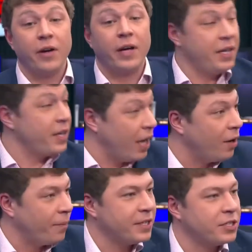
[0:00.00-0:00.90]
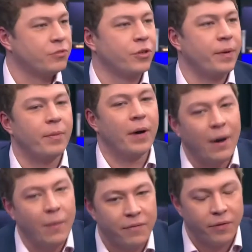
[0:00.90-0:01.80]
Okay, you can't base it off drunk people.
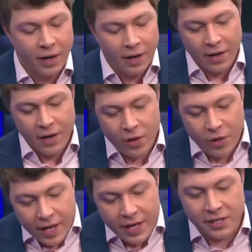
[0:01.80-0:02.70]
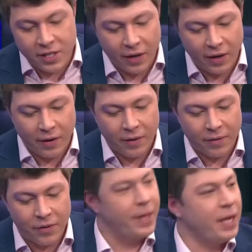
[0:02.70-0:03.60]
However, these are
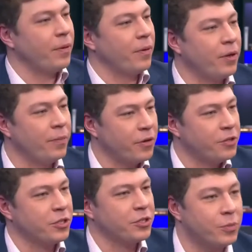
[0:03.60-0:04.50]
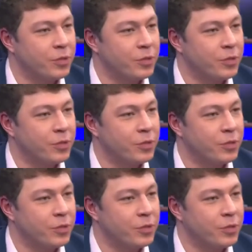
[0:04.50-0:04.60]
the people who Boris Johnson